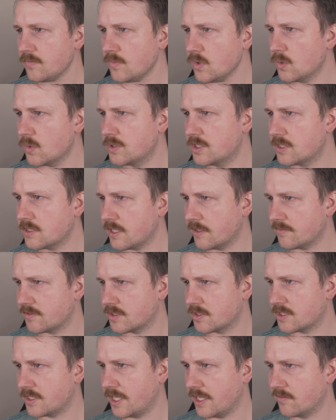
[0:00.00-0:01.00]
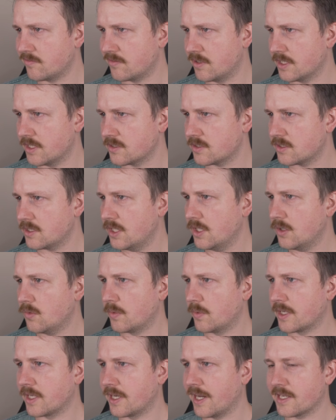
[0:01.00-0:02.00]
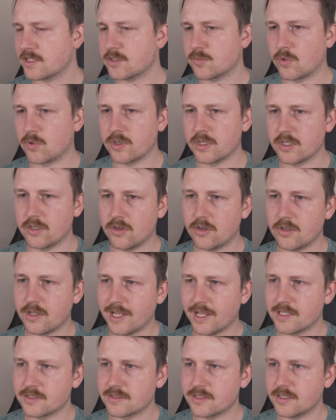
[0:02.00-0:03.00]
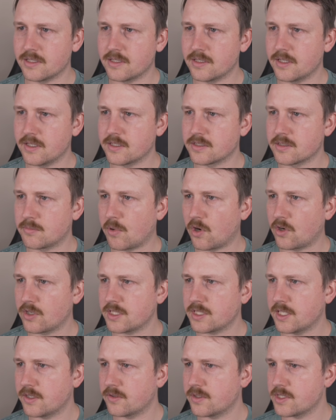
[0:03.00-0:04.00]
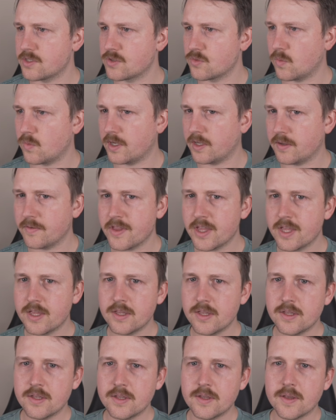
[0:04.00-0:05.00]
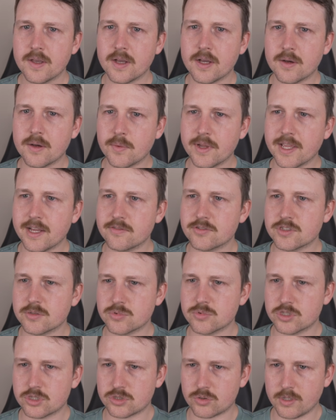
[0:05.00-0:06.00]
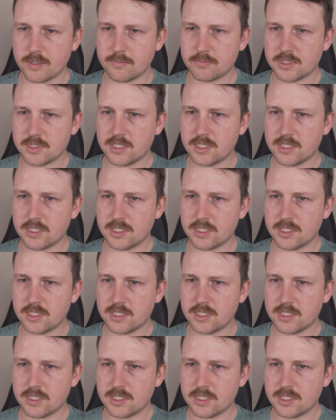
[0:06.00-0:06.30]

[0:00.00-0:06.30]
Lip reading: We just have to save this. We can export it all as a markdown as well. We have some script